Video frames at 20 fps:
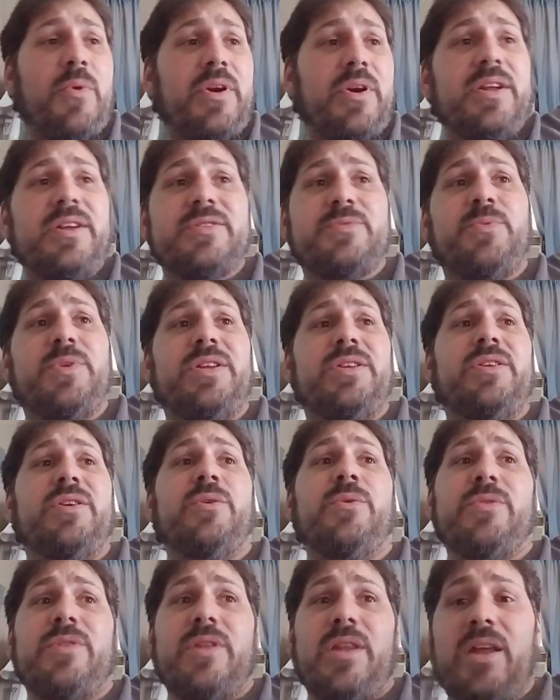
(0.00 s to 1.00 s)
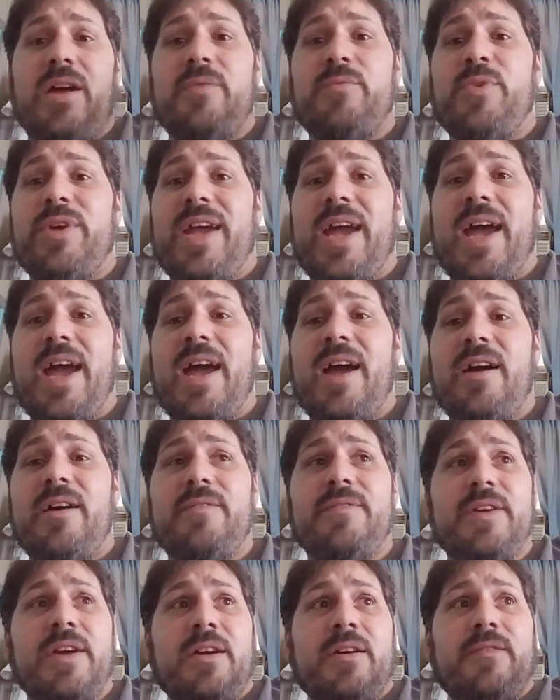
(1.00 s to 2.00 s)
what it is we do or the love we
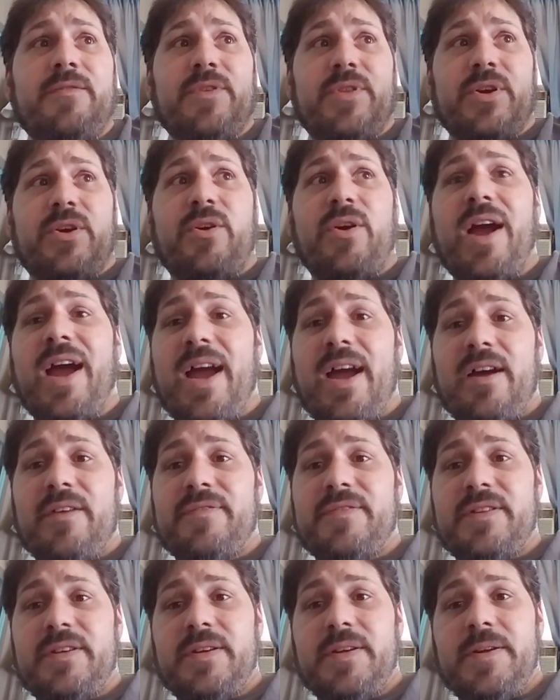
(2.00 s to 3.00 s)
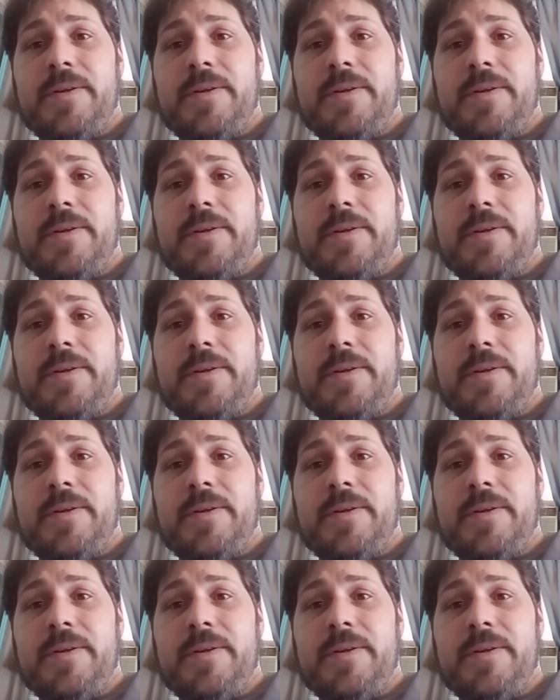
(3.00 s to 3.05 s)
have for the craft,